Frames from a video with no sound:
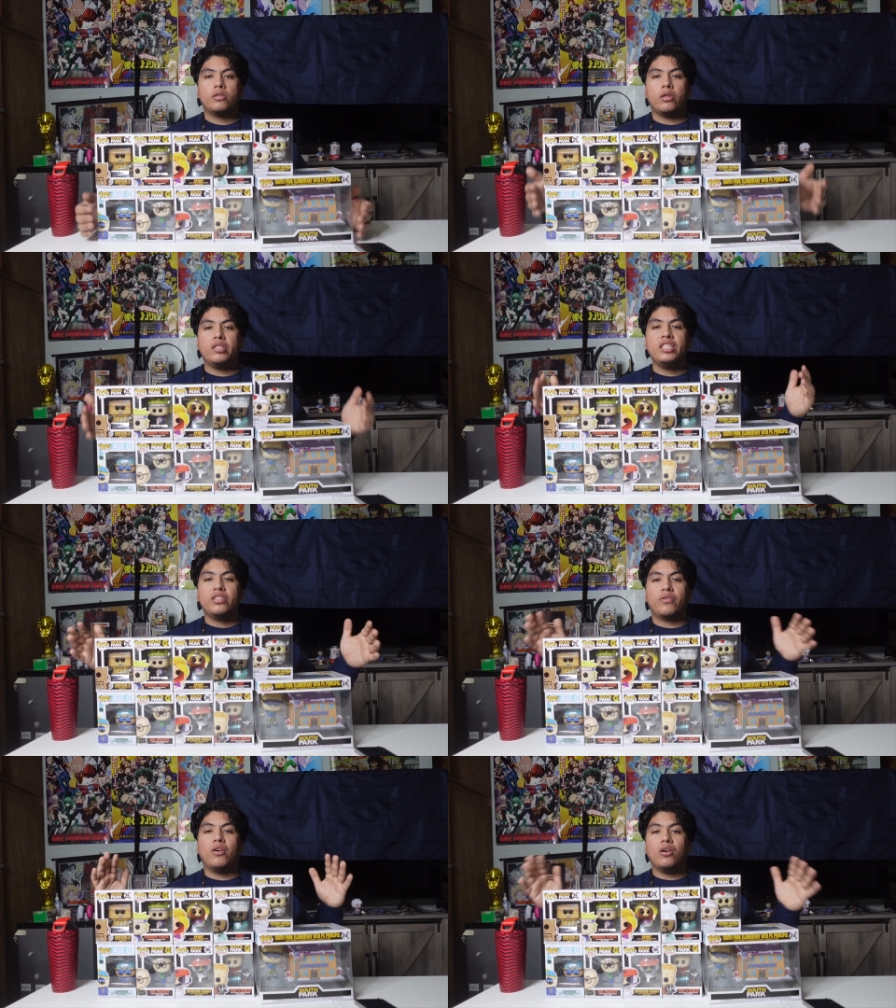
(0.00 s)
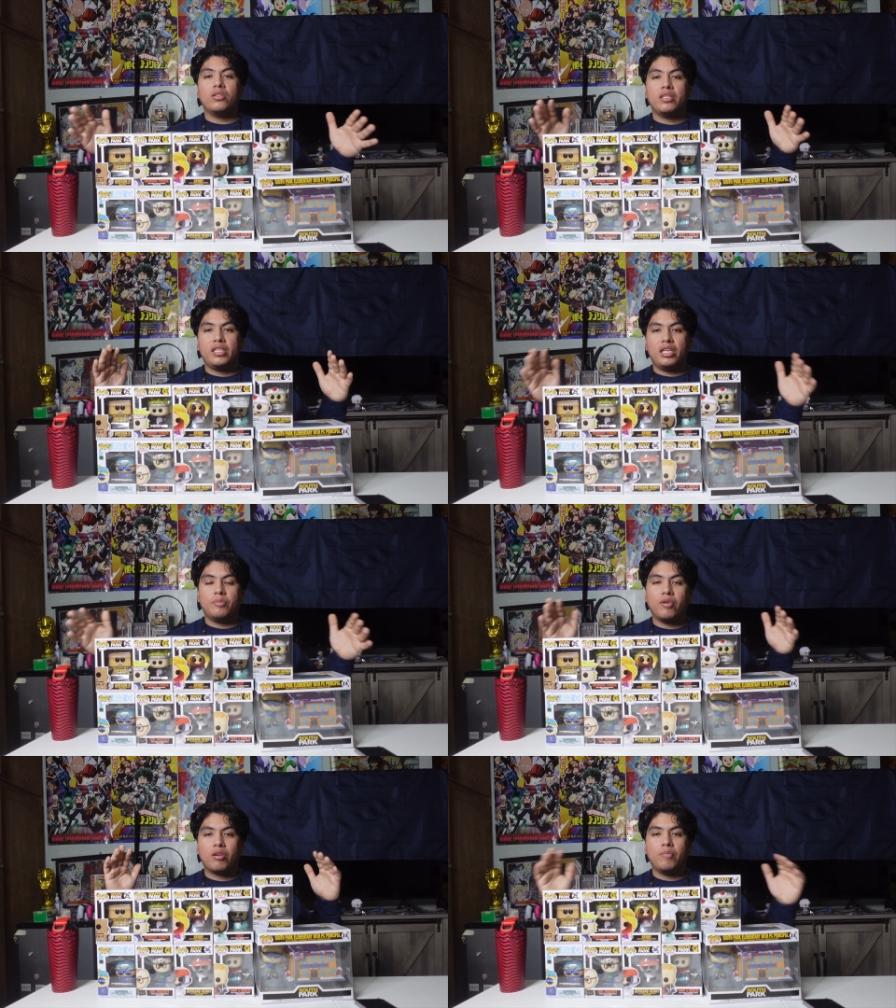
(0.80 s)
So these are all the
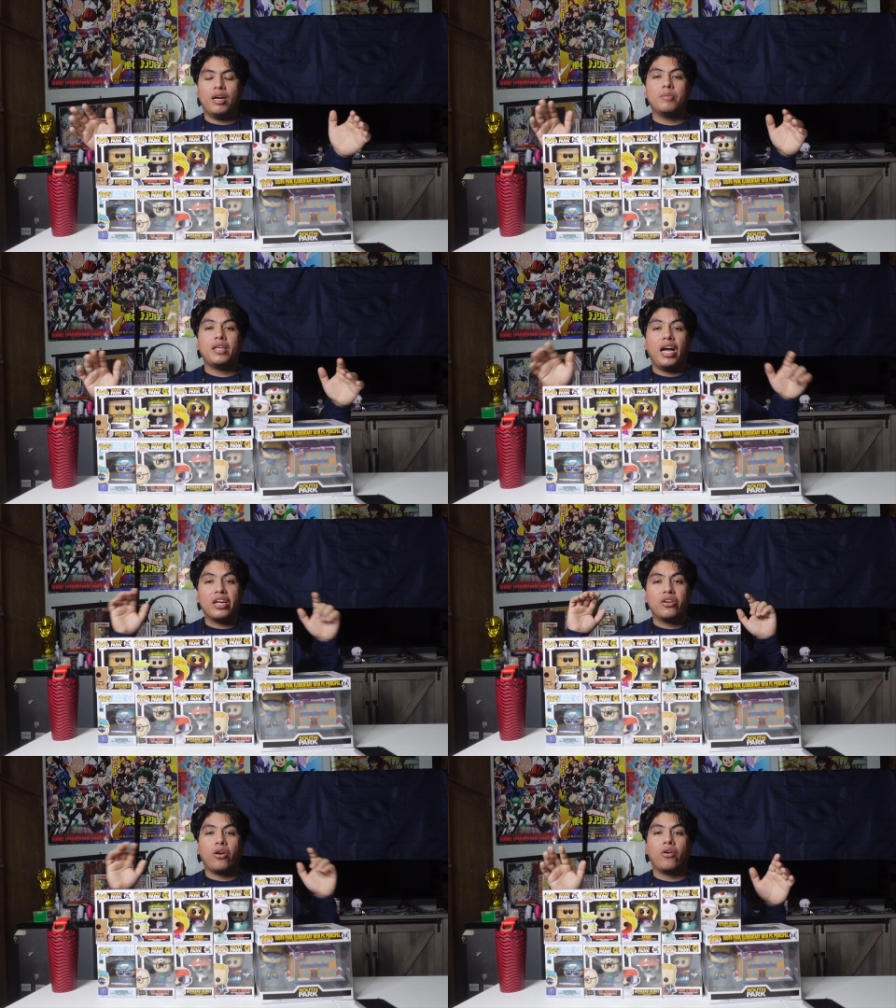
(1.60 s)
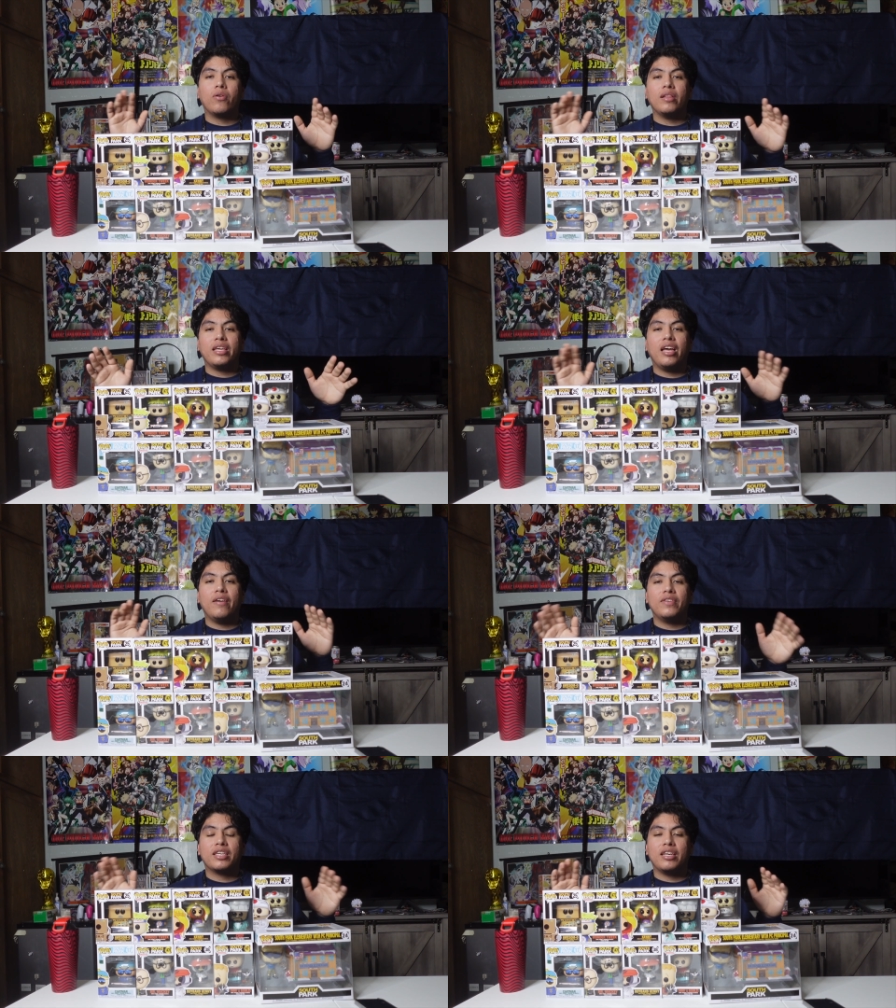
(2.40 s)
South Park Pops I currently
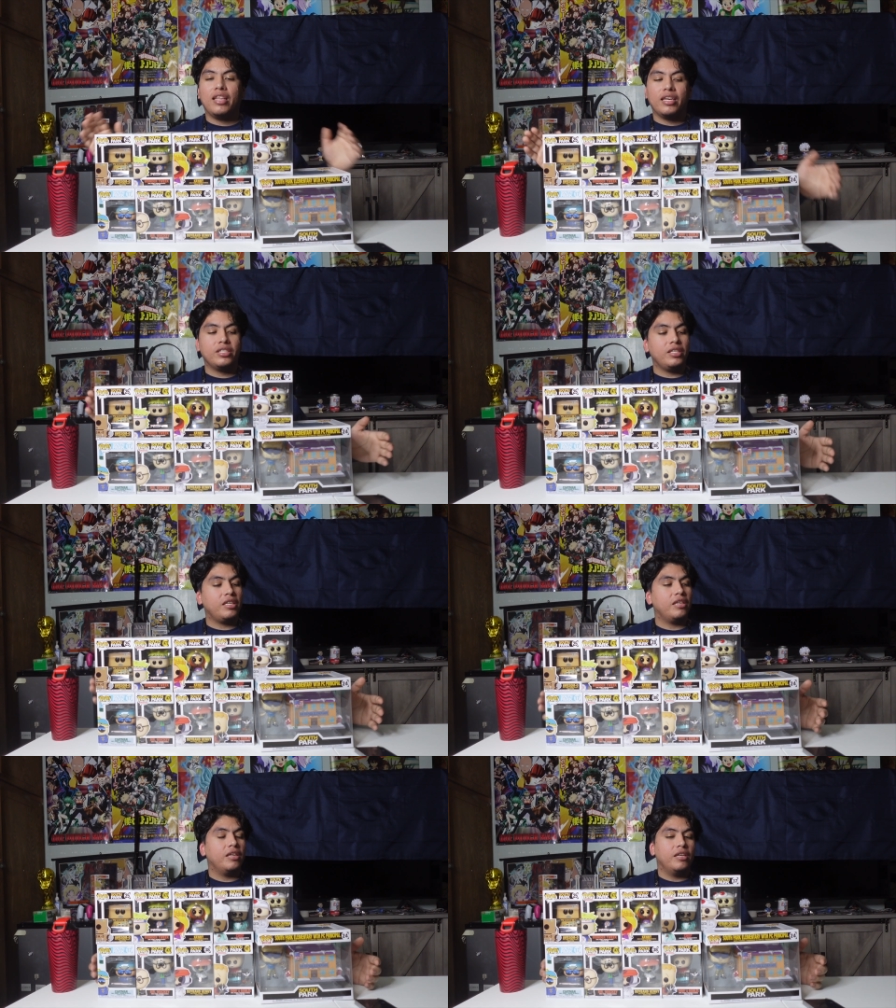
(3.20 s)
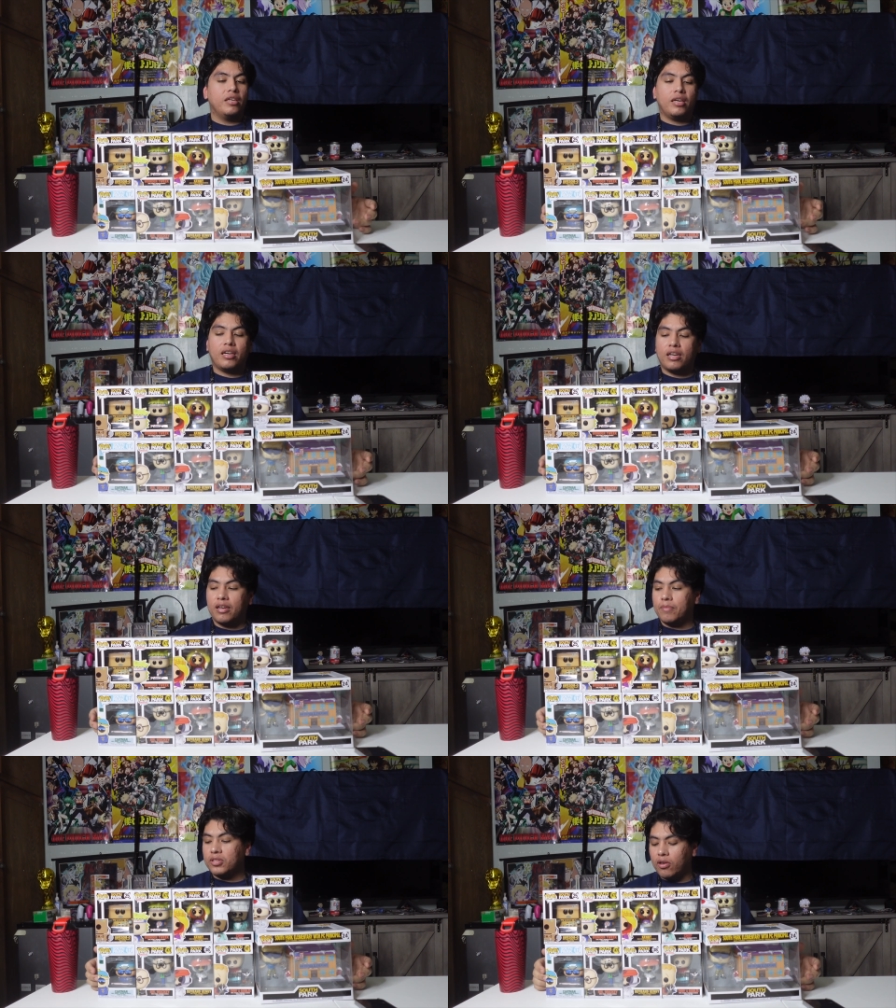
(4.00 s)
have in the collection.
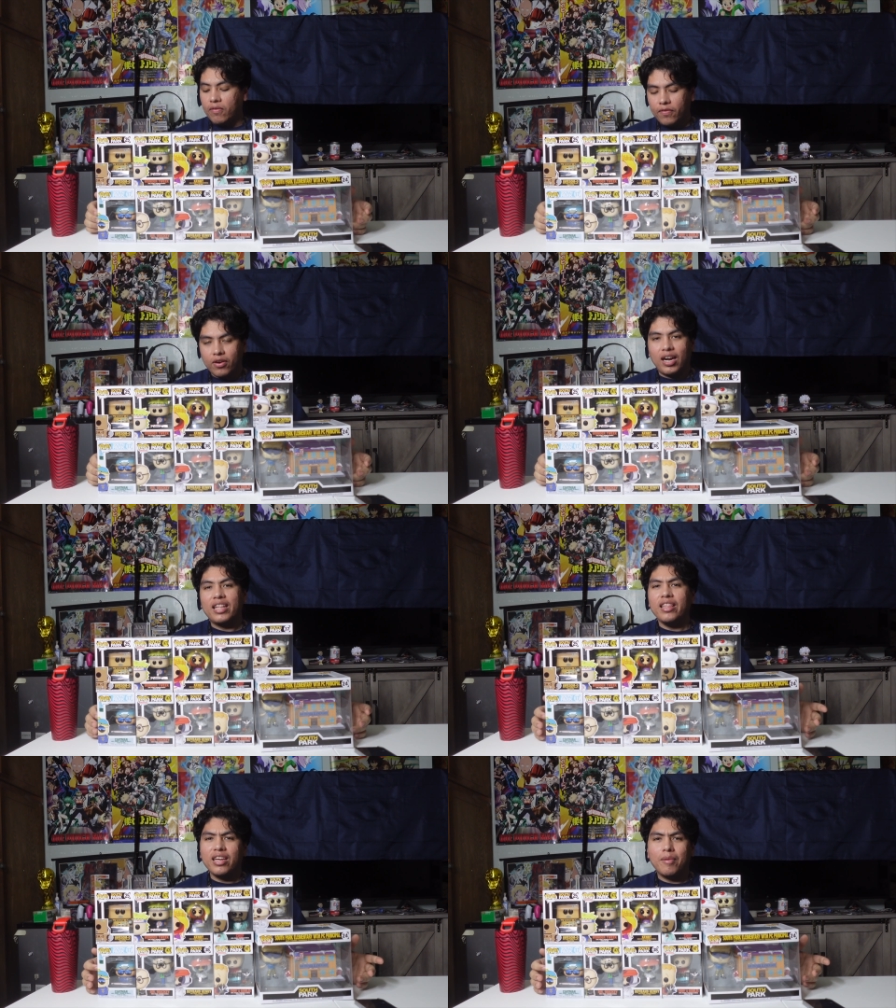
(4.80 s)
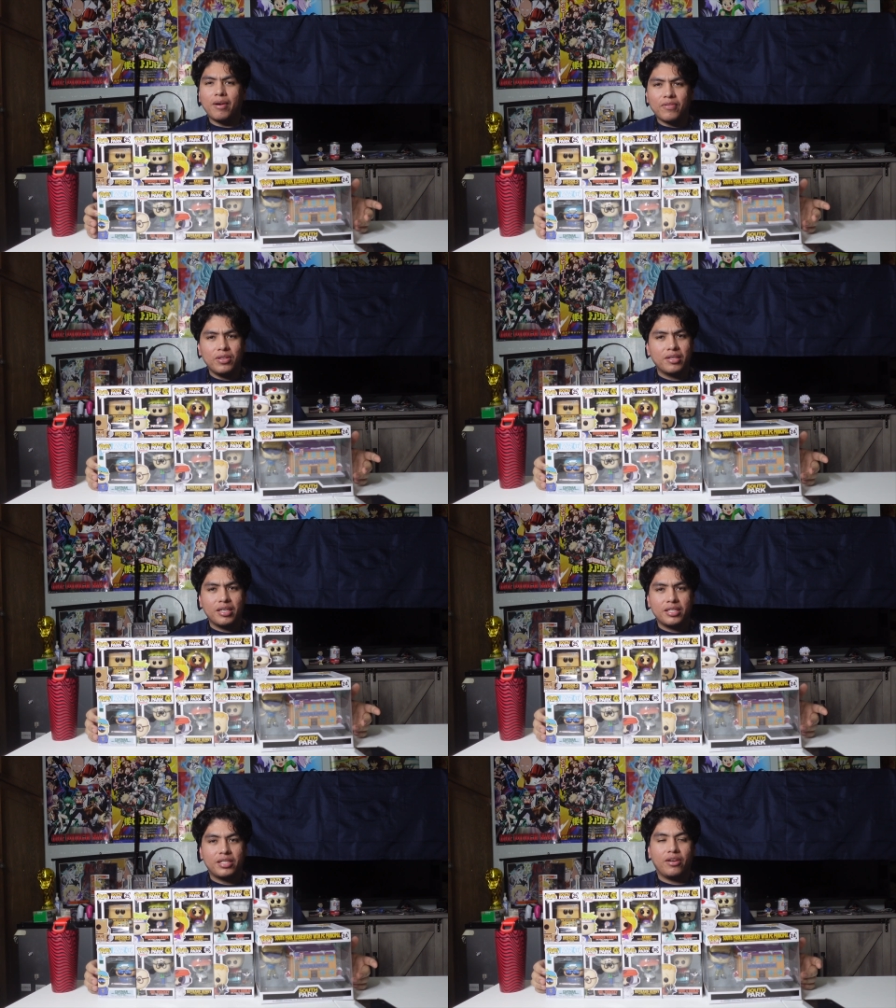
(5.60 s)
Um, so far, I think I'm off to a
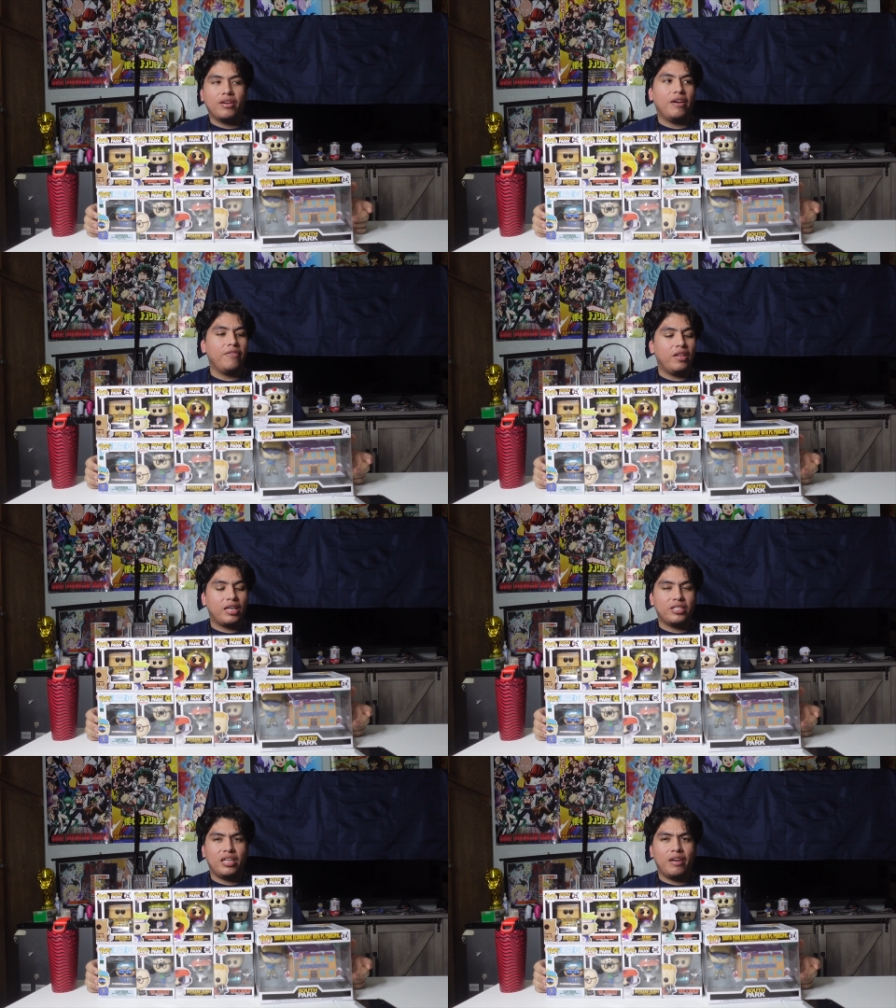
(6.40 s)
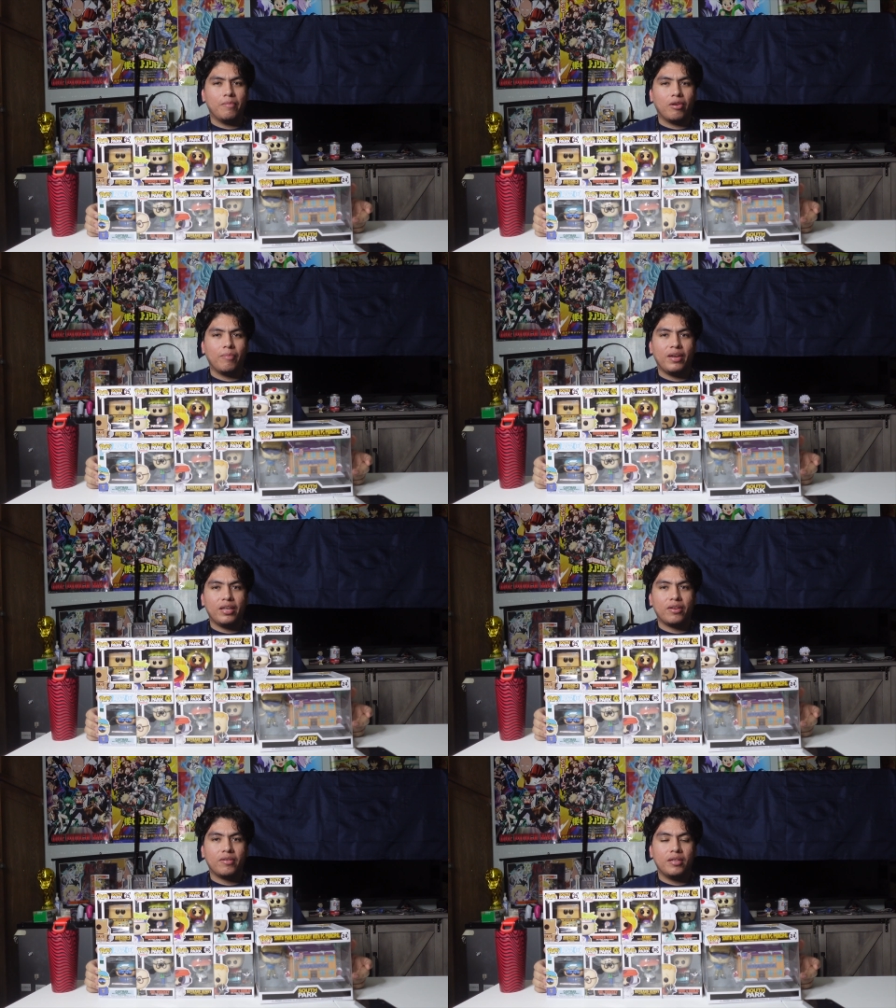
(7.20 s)
good start. I feel like I should have more by
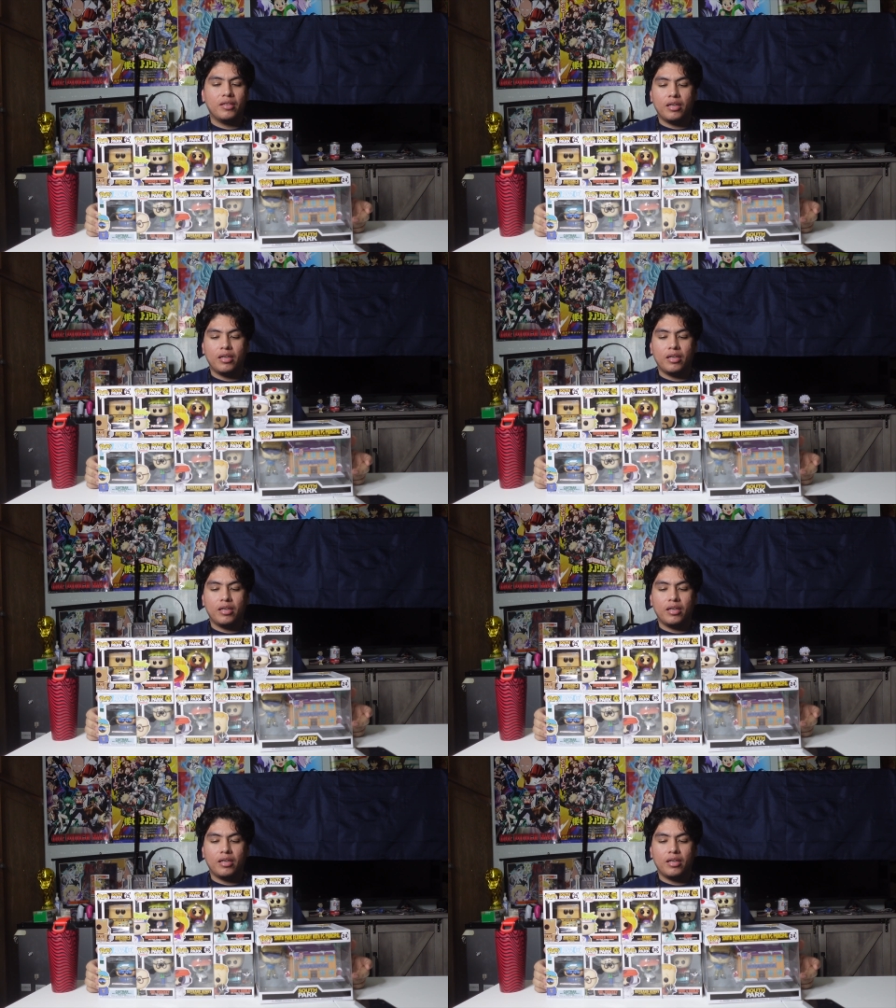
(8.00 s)
now.